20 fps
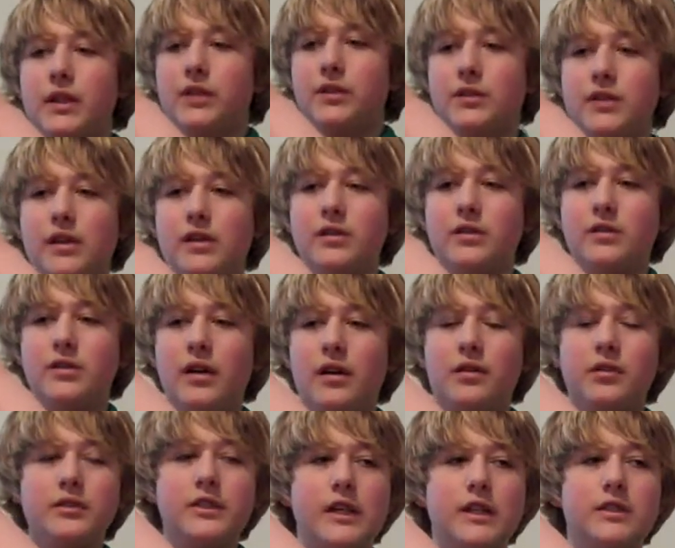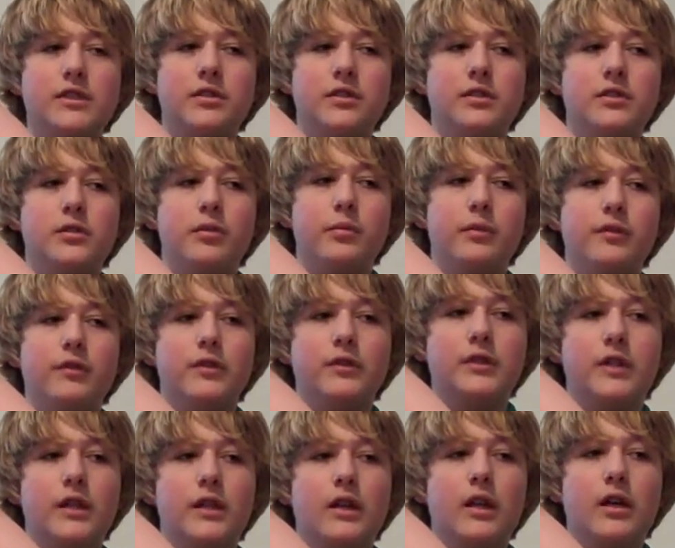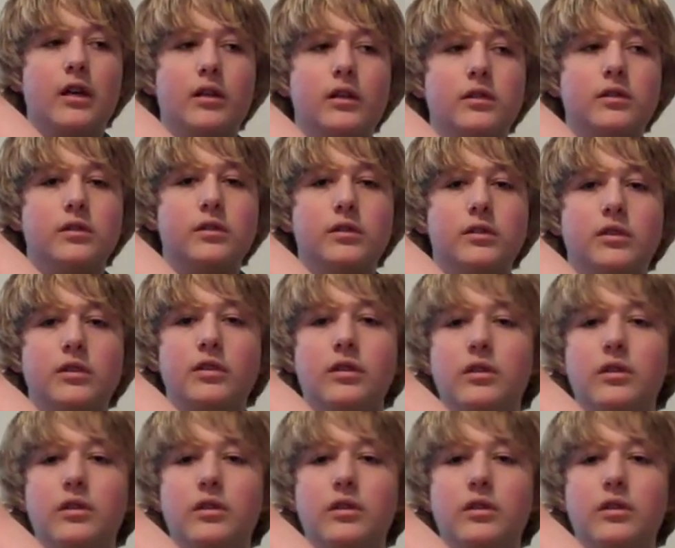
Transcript: Because uh, I was actually stupid for saying. Oh,